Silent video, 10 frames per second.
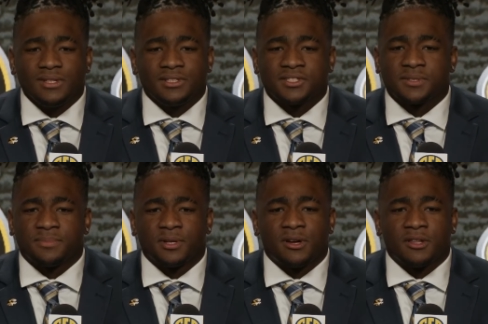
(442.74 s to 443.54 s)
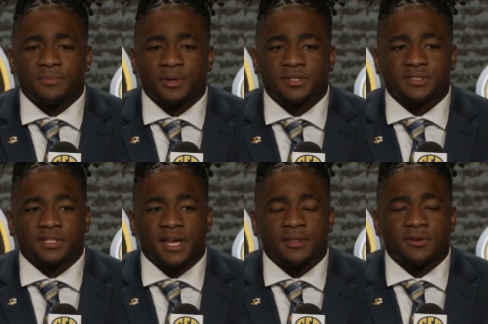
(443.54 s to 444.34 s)
Just to put all the pieces
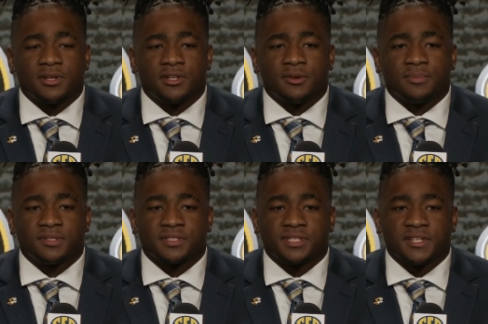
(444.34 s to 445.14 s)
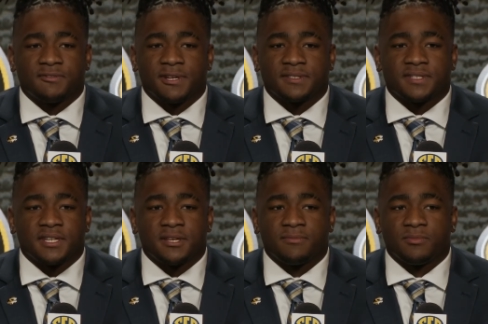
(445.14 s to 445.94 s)
together, you know, be successful as a
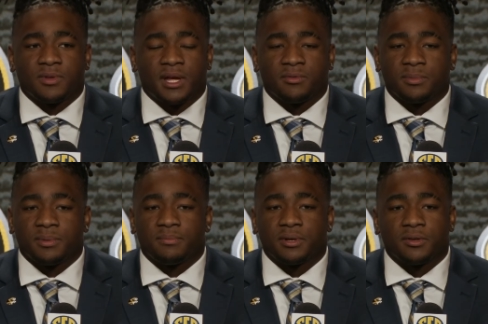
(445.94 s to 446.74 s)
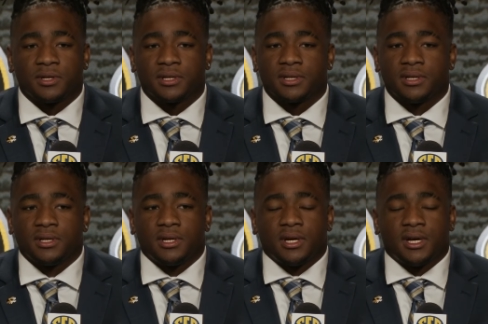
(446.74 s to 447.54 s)
team. Like, we've been building
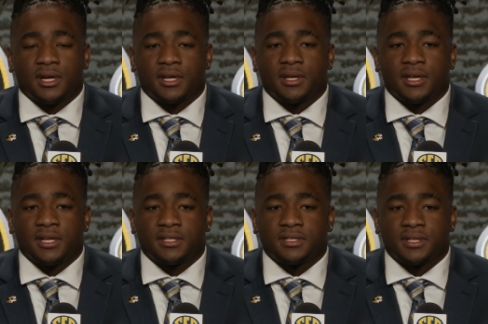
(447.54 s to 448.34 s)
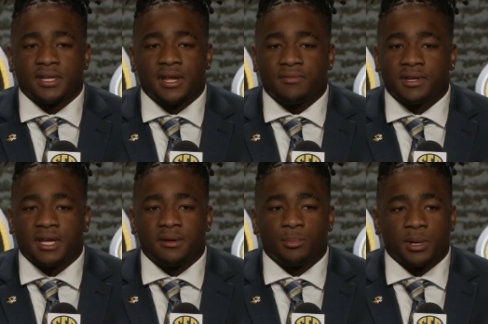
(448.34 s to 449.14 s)
each and every
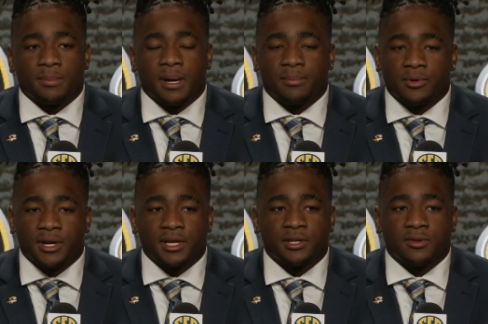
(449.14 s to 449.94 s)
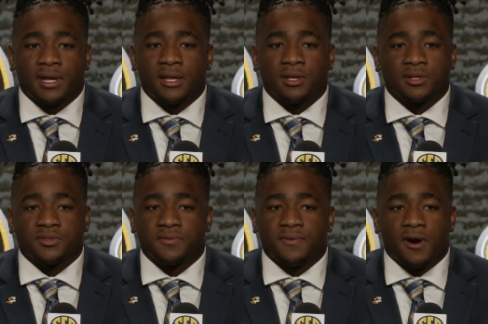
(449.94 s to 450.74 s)
day, brick by brick, you know, not looking
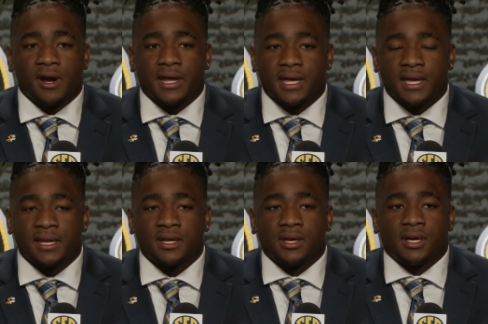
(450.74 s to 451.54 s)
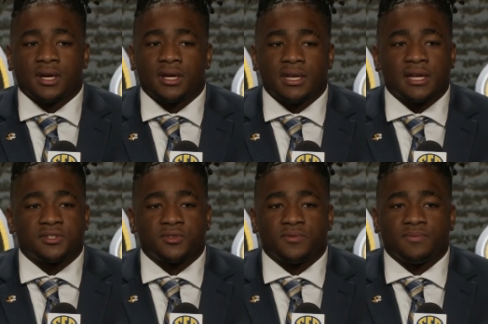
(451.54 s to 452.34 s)
too far ahead, not
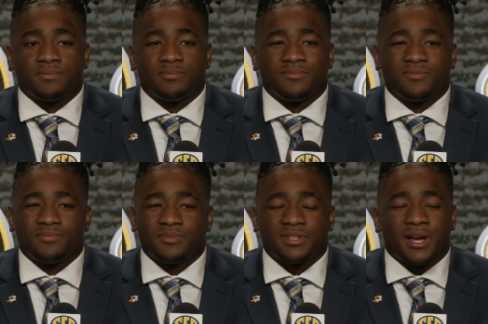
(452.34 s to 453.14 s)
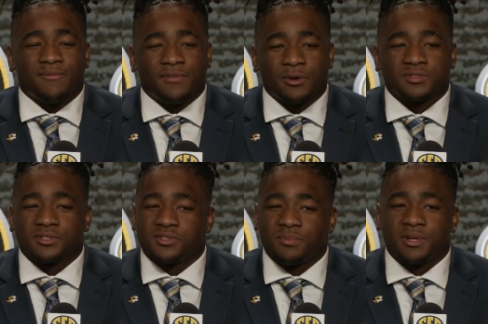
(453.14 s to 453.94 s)

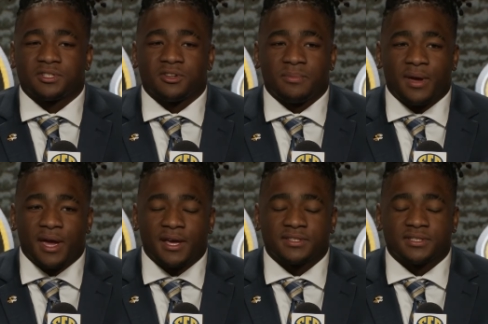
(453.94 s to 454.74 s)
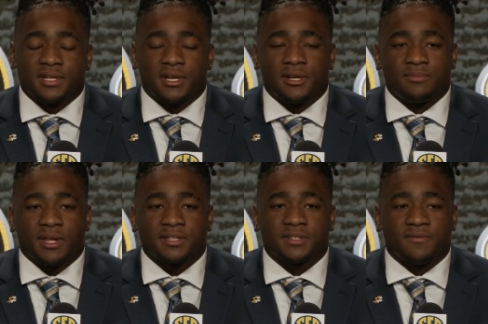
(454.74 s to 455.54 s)
focusing too much on the past.
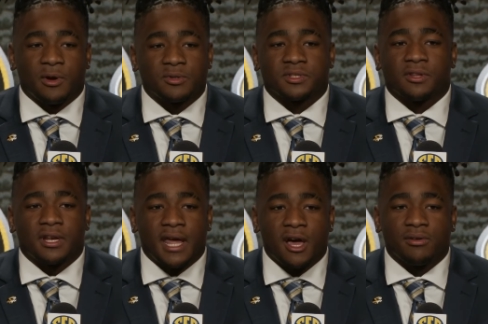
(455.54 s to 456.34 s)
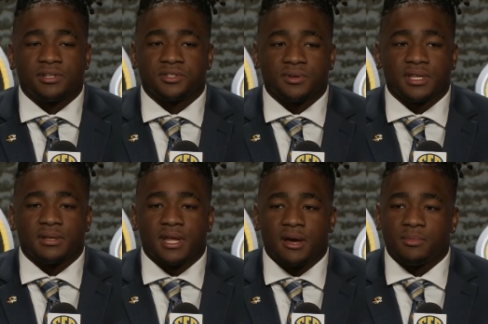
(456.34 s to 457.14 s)
Like I said, focus on the now, enjoying the
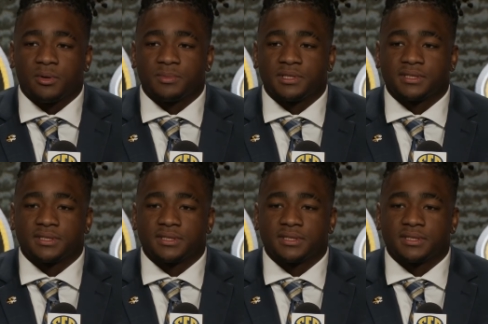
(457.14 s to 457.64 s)
now moment.